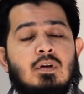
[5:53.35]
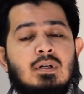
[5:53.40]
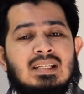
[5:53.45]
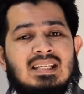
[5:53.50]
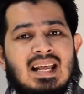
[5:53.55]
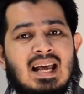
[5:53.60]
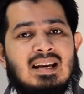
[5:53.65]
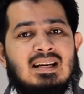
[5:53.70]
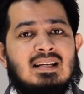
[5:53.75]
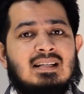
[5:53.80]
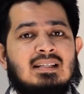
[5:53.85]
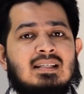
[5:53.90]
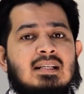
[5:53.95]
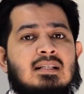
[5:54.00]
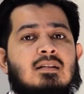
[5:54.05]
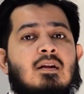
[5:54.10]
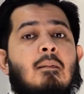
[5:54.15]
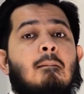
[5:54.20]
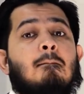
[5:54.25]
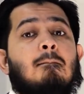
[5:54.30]
tenant
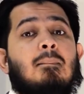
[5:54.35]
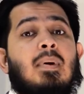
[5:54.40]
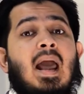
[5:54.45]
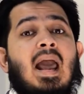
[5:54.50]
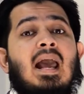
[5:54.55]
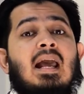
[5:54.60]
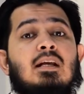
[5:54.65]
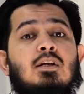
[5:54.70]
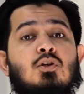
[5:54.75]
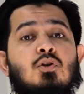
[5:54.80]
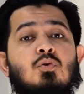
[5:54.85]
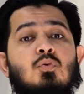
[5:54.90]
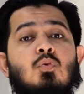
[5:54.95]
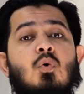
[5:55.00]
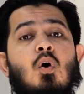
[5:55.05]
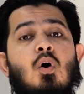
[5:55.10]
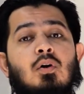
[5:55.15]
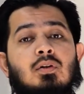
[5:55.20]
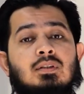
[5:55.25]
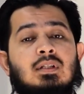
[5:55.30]
doesn't pay you
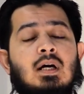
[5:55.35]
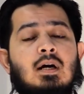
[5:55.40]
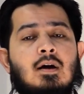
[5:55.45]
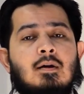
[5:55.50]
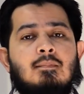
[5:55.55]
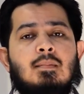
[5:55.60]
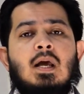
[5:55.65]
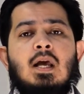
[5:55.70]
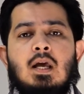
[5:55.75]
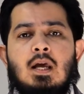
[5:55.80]
on time?